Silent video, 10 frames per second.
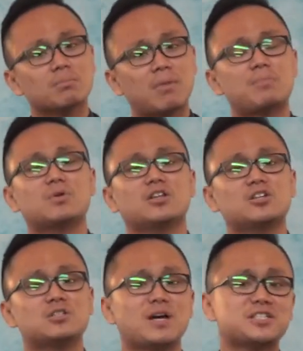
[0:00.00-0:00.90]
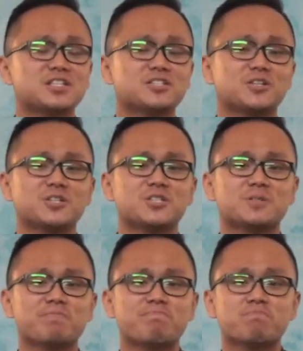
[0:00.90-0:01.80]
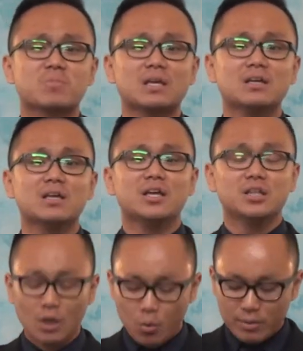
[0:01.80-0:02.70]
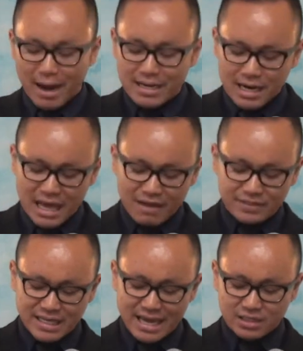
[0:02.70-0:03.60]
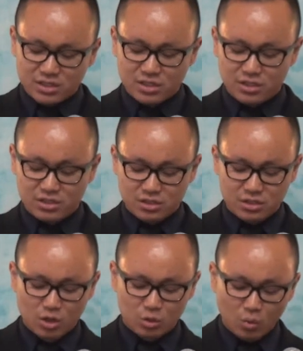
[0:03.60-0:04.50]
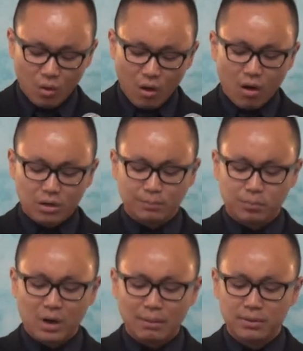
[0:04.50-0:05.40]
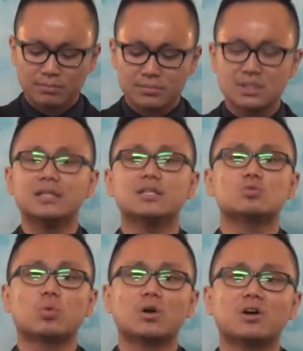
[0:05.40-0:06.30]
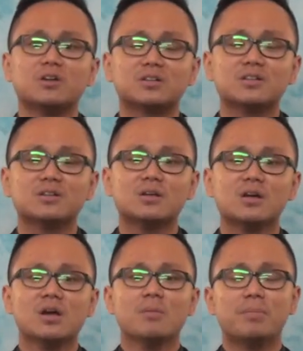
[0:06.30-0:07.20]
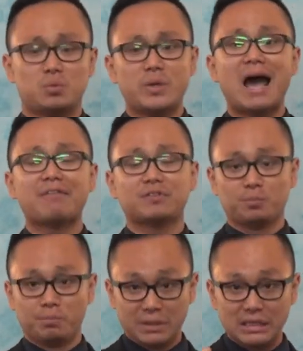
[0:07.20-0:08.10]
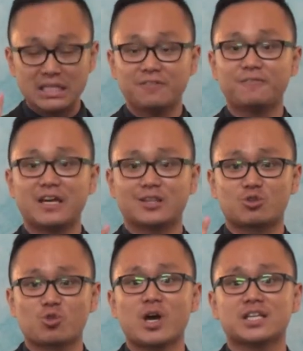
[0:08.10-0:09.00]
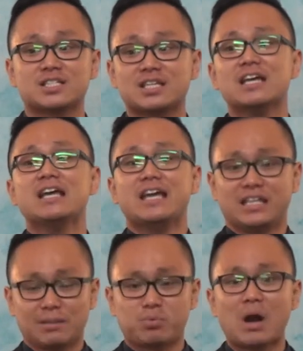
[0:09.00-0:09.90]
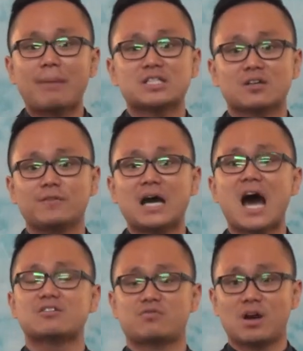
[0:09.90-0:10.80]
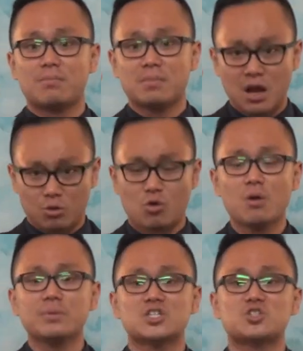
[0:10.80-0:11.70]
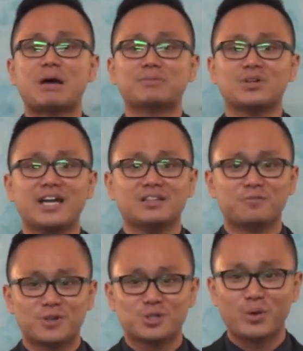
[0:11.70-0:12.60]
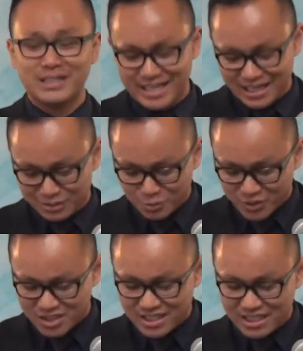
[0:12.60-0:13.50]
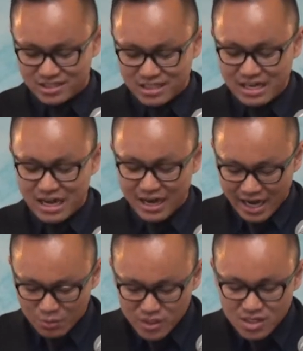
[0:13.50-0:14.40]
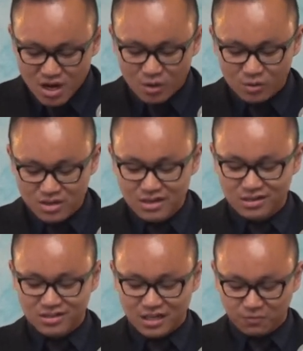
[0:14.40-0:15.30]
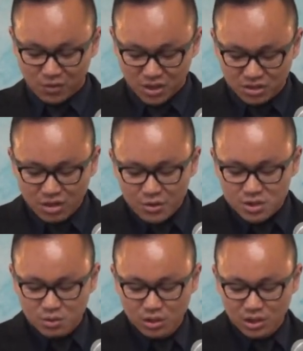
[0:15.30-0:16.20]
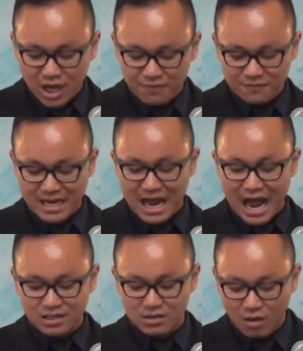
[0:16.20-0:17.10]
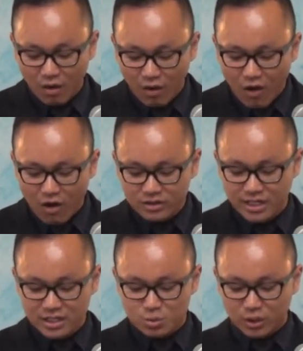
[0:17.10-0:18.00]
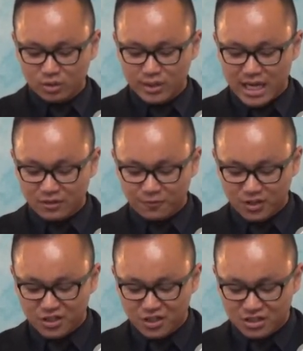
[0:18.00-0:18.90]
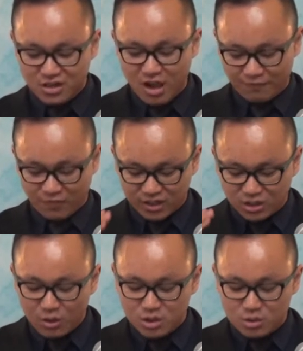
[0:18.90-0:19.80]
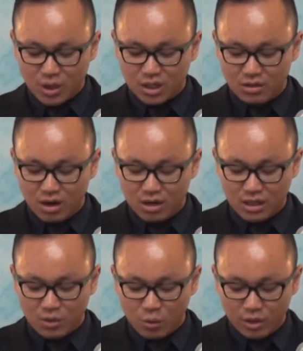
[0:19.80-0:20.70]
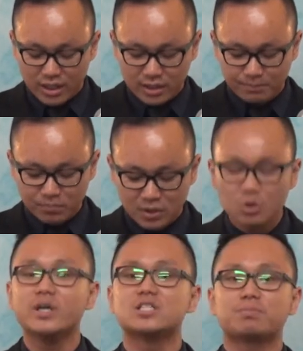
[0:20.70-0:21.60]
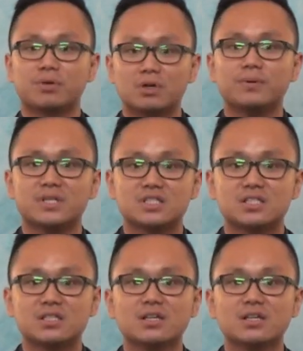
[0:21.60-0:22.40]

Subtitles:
My brothers and my sisters, though we might not have the answers to all the problems in this world, but we have to believe and trust in the promise of God from Romans chapter 8, verse 28, which says, and we know that for those who love God, all things work together for good, for those who are called according to His purpose.